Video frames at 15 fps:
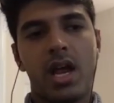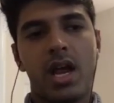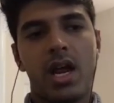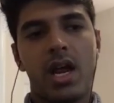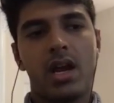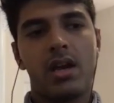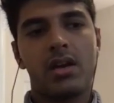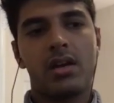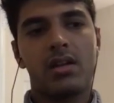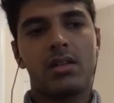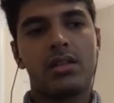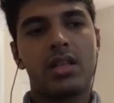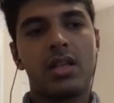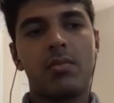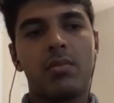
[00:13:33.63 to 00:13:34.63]

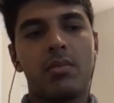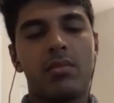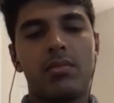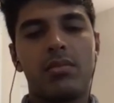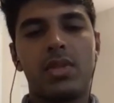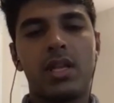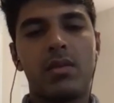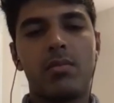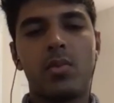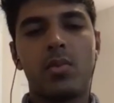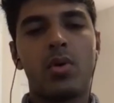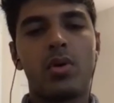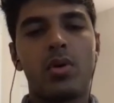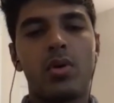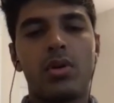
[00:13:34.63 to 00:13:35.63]
And the
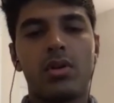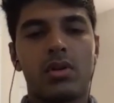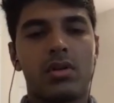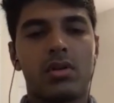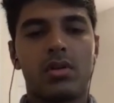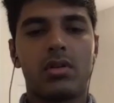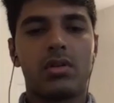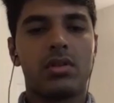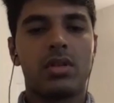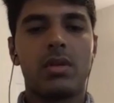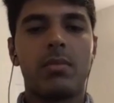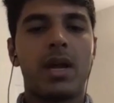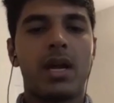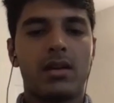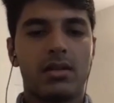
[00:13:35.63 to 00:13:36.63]
more, the
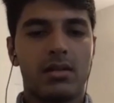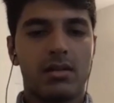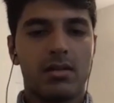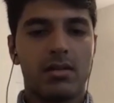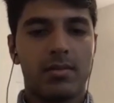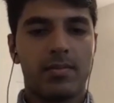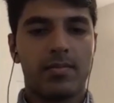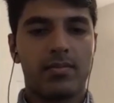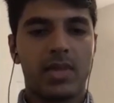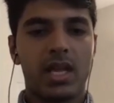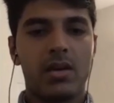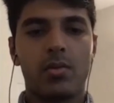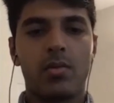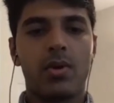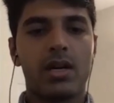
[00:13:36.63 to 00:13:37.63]
better
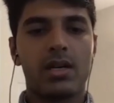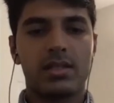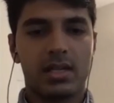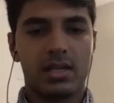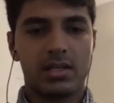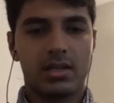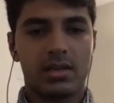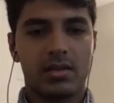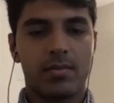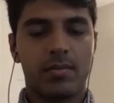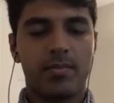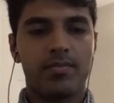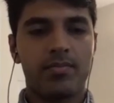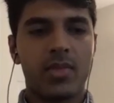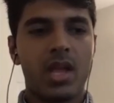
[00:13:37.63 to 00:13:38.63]
in quant section.
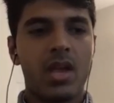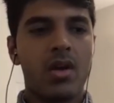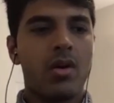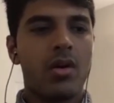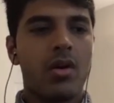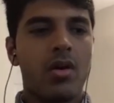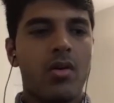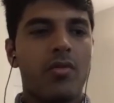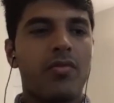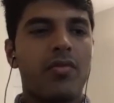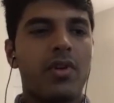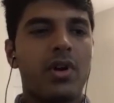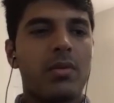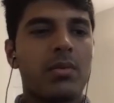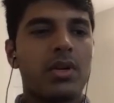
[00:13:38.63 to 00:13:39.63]

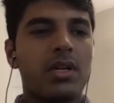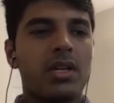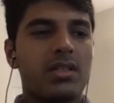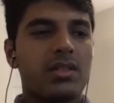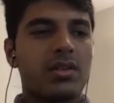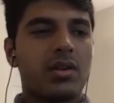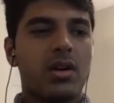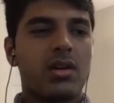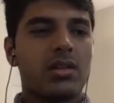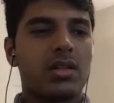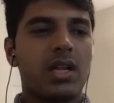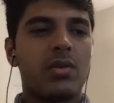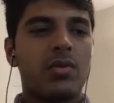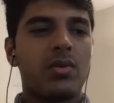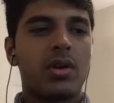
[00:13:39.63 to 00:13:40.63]
Verbal does
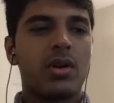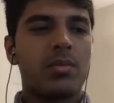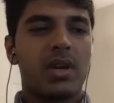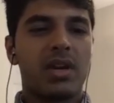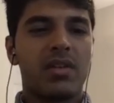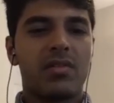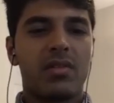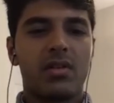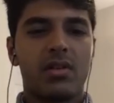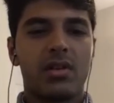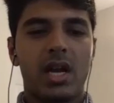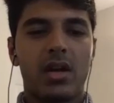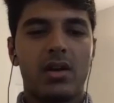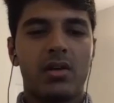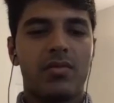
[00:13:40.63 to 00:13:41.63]
not, they do not prefer
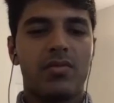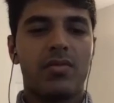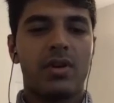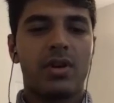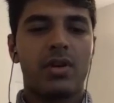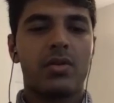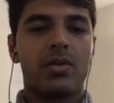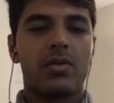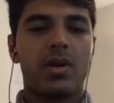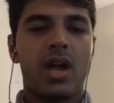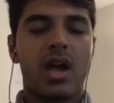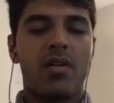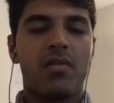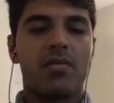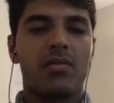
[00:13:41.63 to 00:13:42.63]
like for you to
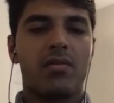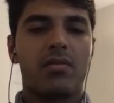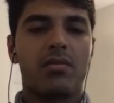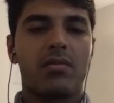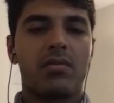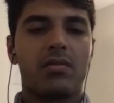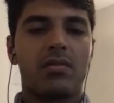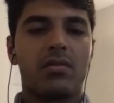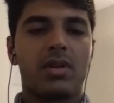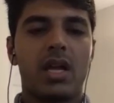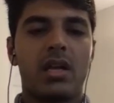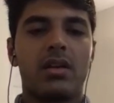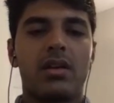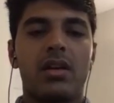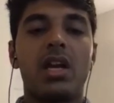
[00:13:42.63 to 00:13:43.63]
have
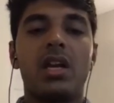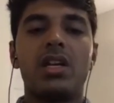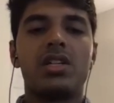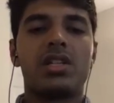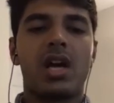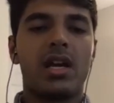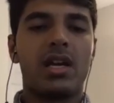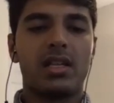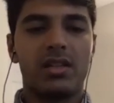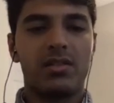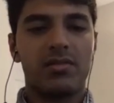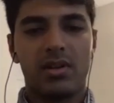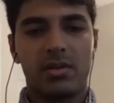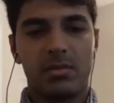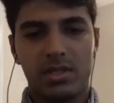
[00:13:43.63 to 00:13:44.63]
like really shine in
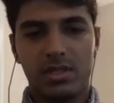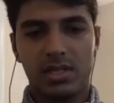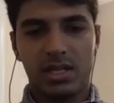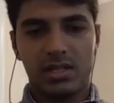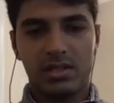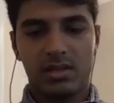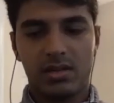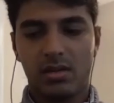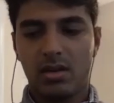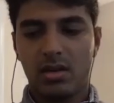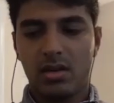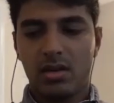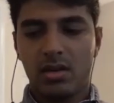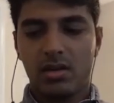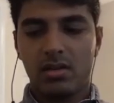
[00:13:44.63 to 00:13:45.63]
the verbal section.